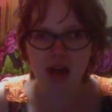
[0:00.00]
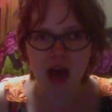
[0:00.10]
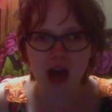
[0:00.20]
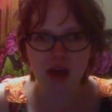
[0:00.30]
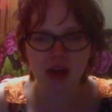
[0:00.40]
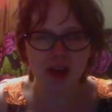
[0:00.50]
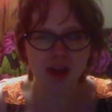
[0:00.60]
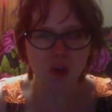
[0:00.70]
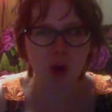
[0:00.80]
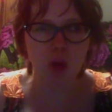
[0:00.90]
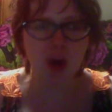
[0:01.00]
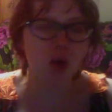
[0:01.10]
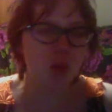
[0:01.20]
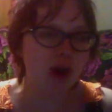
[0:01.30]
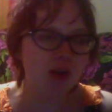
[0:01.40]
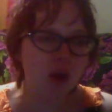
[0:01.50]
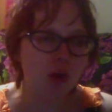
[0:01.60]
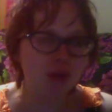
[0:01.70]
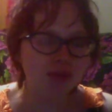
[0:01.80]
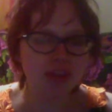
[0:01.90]
I, while I
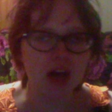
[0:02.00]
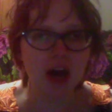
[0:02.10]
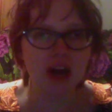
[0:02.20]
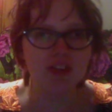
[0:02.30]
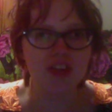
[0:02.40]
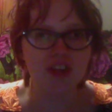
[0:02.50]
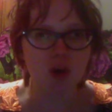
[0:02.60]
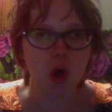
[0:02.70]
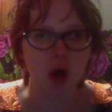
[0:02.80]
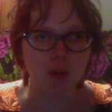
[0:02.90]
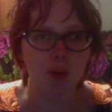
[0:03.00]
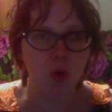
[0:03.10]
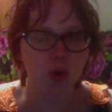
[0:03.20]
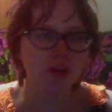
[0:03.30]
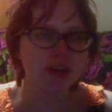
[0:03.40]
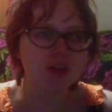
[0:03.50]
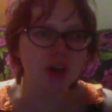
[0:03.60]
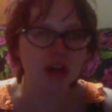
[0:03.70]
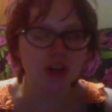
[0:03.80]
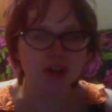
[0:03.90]
won't deny that there are poorly
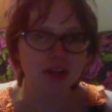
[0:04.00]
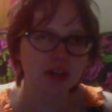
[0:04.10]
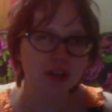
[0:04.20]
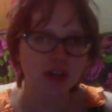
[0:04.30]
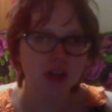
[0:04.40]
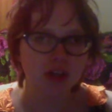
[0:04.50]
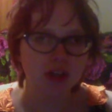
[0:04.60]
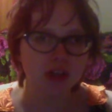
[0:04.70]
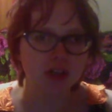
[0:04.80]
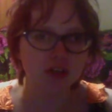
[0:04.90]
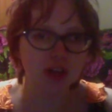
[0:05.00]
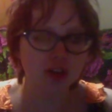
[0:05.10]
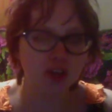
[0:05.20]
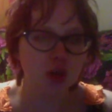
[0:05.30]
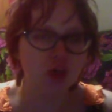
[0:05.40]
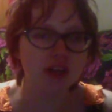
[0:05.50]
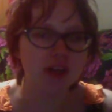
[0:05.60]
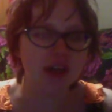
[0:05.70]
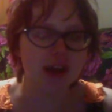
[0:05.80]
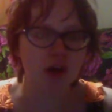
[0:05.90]
done uh,
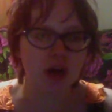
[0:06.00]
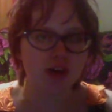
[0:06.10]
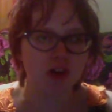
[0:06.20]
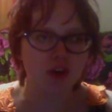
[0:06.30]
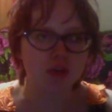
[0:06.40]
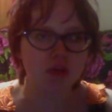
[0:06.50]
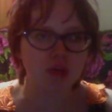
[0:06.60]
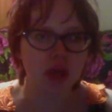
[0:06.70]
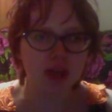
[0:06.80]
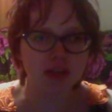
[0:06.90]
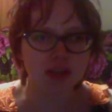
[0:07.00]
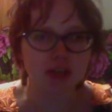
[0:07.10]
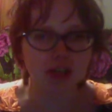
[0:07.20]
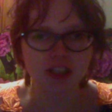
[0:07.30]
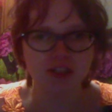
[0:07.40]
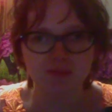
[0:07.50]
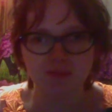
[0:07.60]
token characters like, uh,